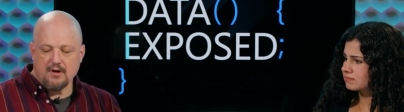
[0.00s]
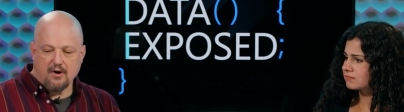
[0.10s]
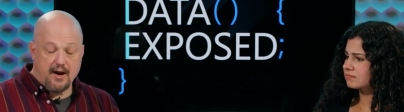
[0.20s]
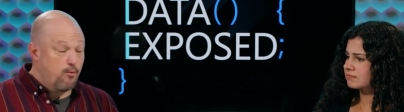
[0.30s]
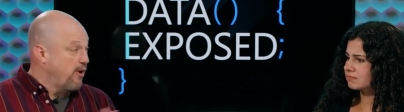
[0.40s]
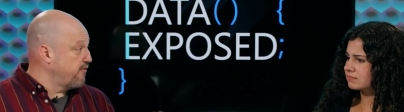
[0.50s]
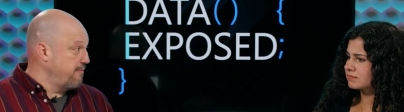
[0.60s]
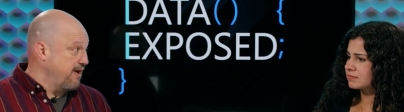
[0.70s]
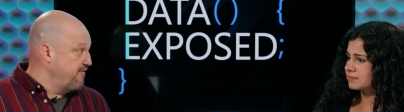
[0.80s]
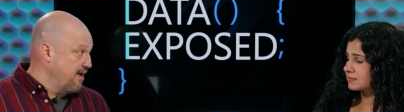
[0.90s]
Speaker 1: All right, whether
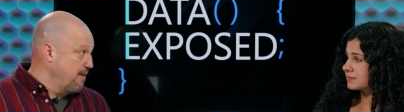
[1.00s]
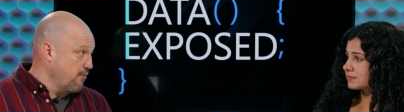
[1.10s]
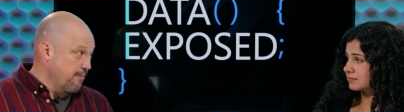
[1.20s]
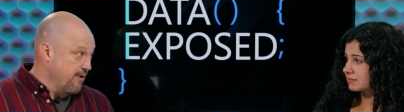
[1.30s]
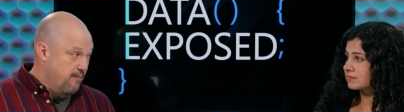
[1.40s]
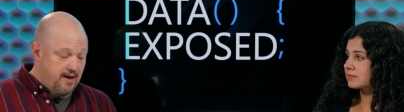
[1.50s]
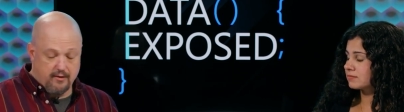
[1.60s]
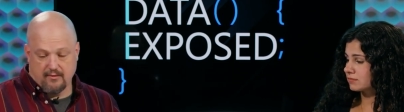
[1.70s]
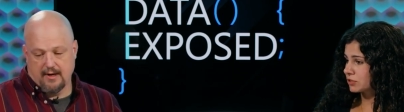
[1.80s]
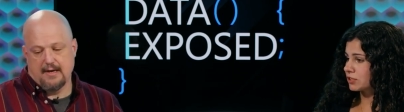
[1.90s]
it be a V M or bare
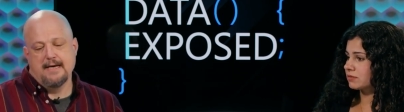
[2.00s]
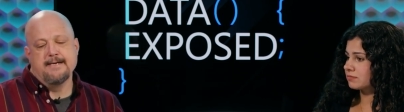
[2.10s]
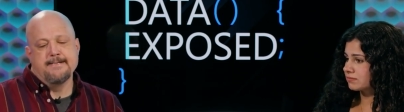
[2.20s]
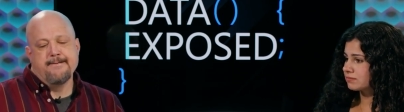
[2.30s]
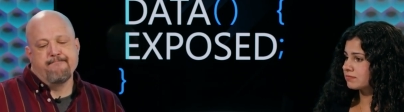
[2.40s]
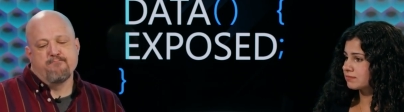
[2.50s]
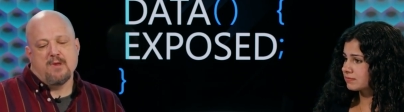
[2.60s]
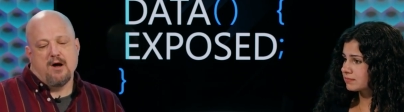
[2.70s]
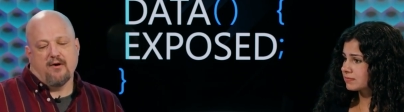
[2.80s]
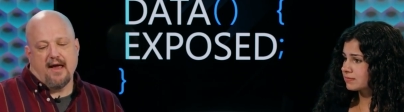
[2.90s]
metal. Right? Sure.
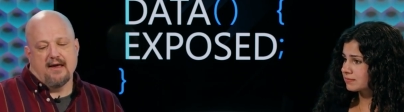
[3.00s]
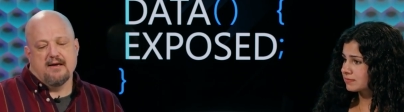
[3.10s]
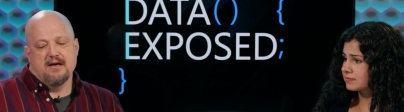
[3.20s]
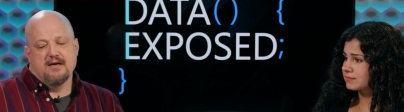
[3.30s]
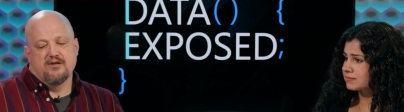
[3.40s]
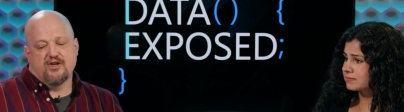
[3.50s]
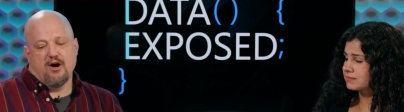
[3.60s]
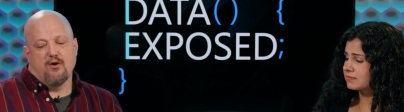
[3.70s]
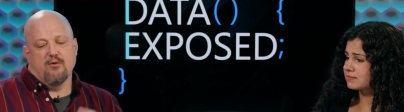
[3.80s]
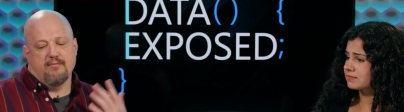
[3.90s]
Okay,
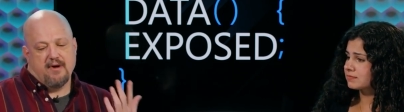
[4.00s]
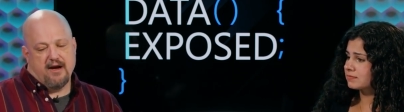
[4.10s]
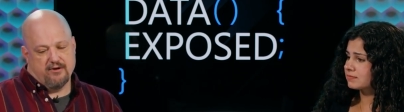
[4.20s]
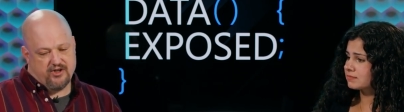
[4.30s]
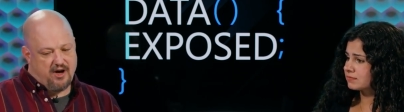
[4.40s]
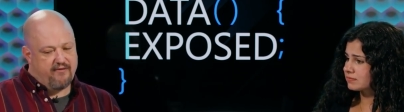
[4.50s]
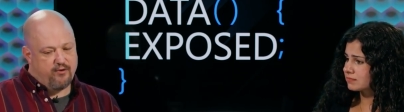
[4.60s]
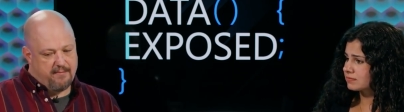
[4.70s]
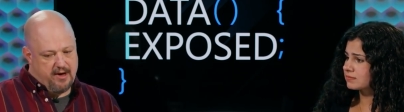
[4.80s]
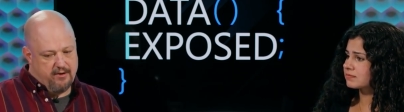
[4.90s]
so here's
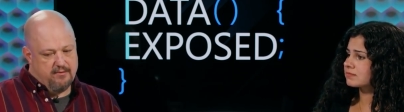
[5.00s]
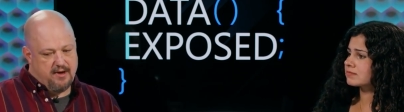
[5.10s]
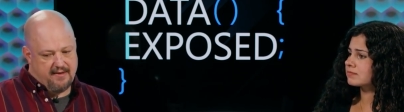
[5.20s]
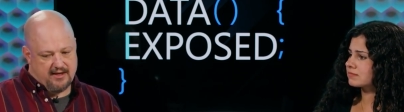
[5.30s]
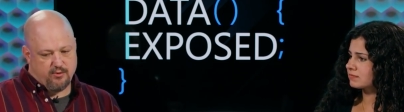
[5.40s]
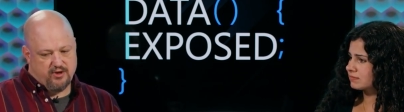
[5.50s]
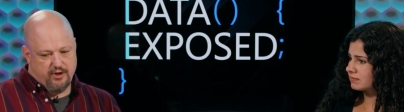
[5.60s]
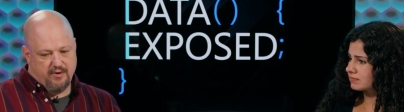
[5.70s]
software mode, and that's what